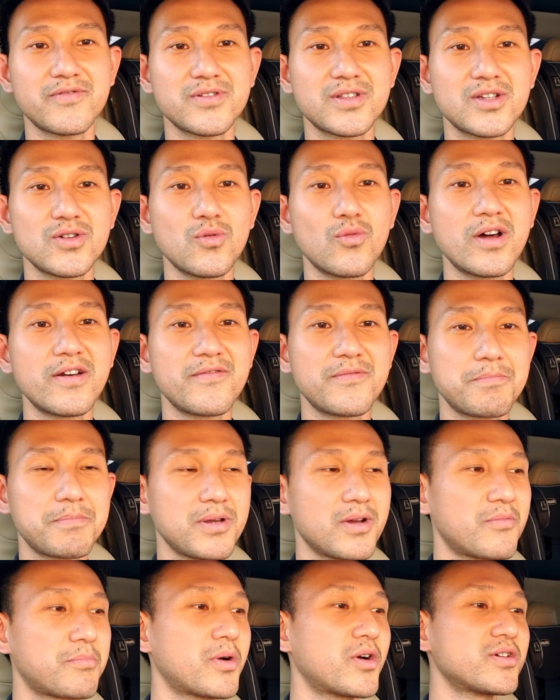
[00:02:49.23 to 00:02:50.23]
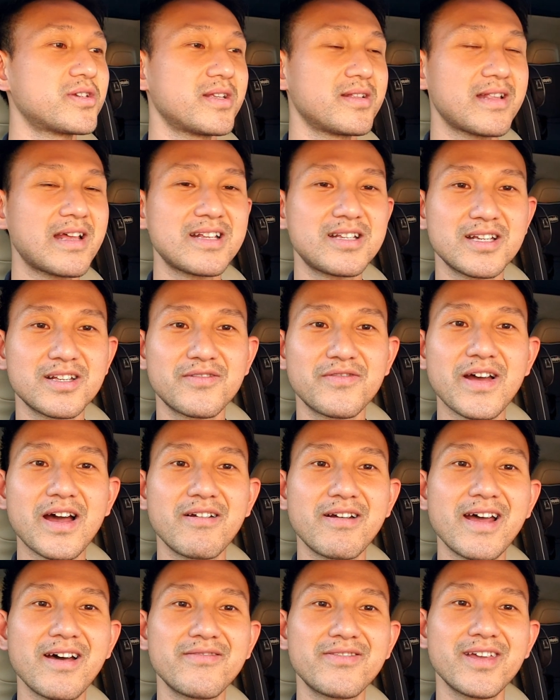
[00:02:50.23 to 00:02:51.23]
to one person that just
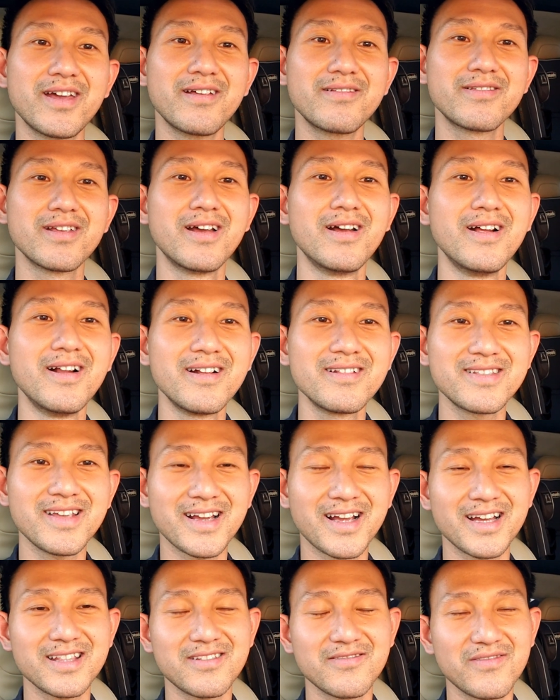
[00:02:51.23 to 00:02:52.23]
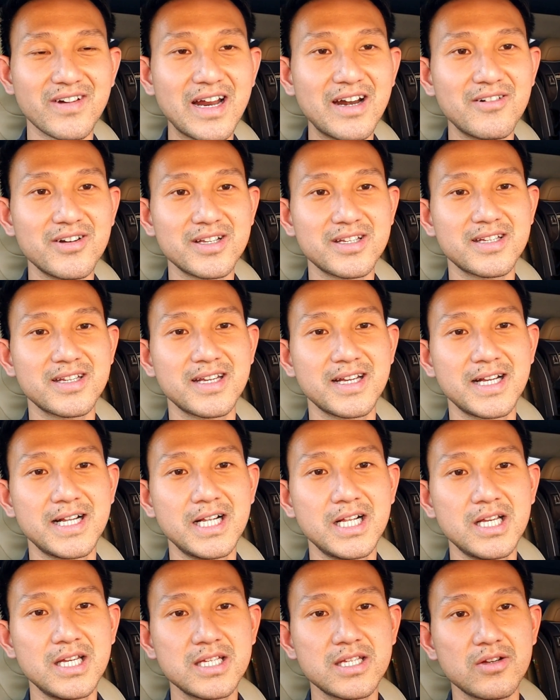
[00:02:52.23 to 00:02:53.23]
found out that they got the virus.
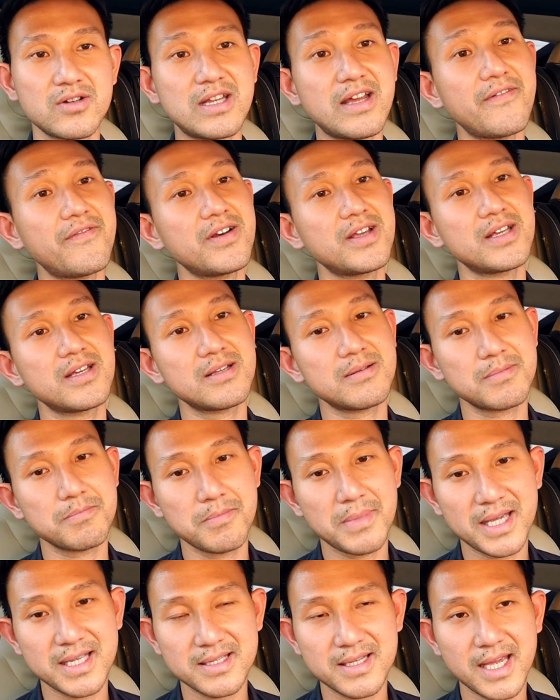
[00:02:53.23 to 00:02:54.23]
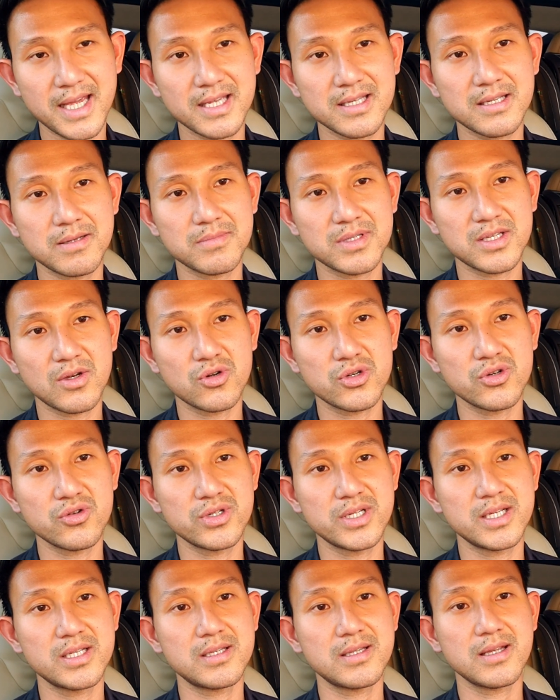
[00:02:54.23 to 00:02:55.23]
So definitely maintain some social
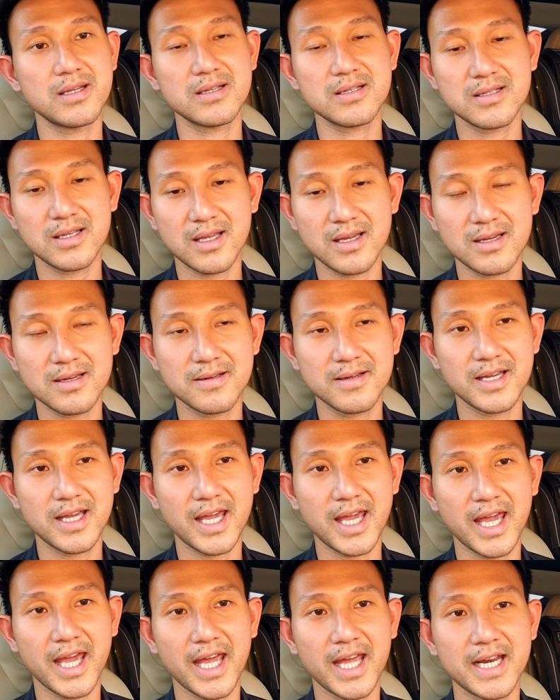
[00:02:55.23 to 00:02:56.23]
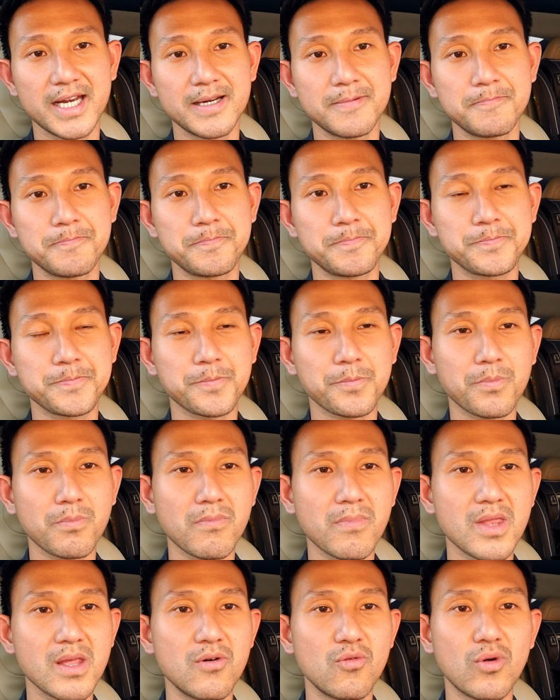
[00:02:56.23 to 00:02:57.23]
distancing and
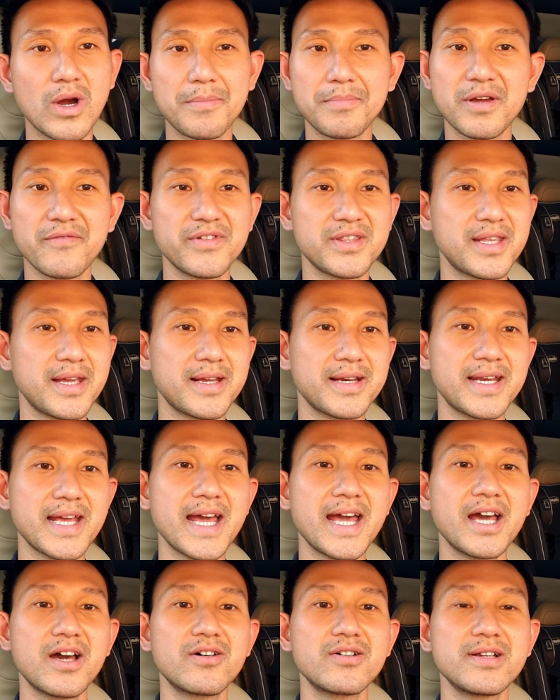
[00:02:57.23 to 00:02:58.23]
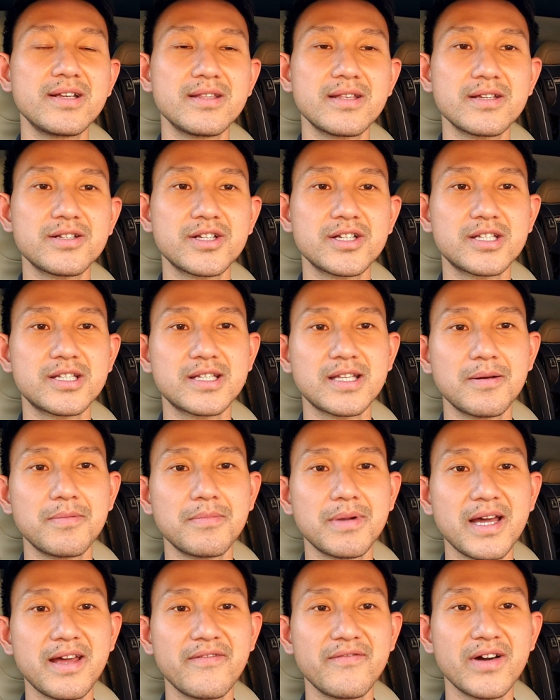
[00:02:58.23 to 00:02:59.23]
wipe everything down. And that's just some
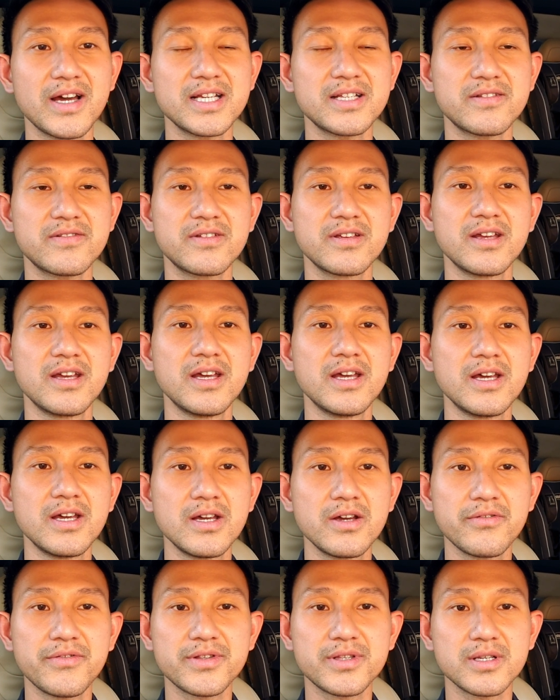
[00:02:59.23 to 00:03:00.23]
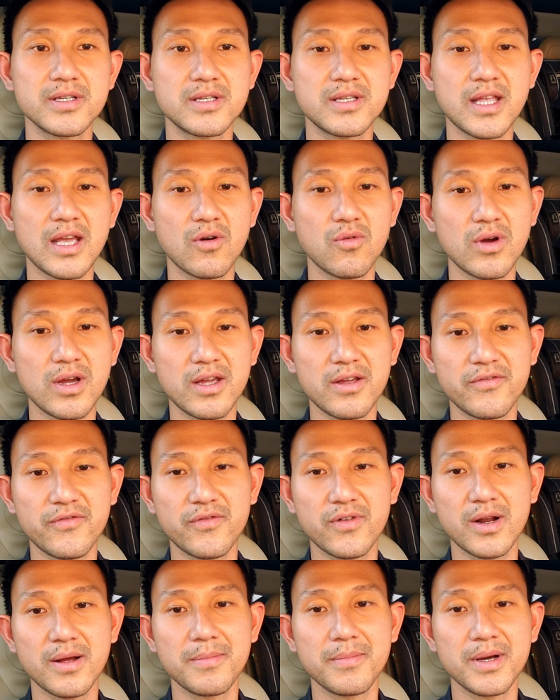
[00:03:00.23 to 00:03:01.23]
of my advice to stay away
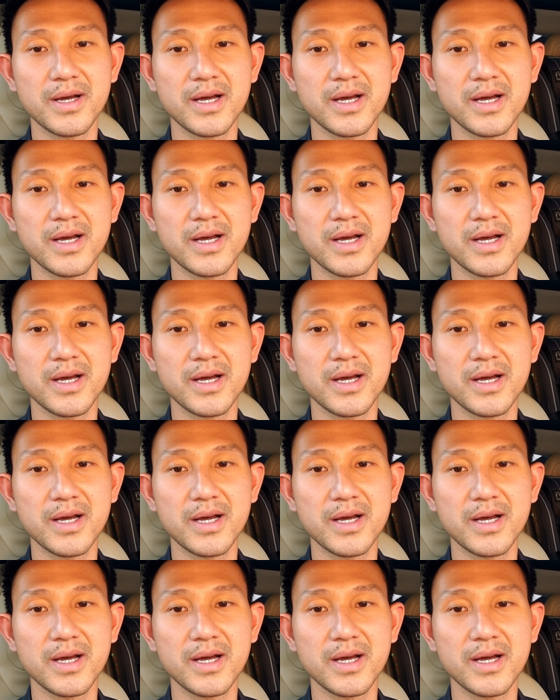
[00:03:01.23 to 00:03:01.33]
from